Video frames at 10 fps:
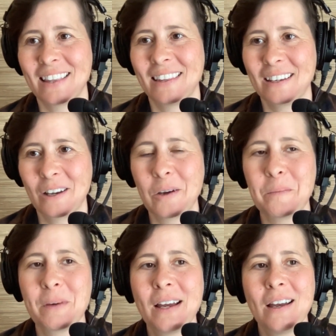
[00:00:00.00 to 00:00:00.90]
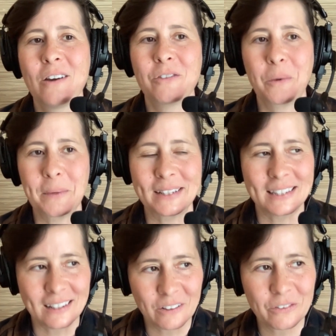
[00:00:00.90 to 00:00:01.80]
and they come from a
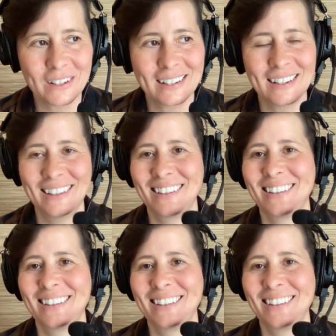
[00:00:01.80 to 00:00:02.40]
different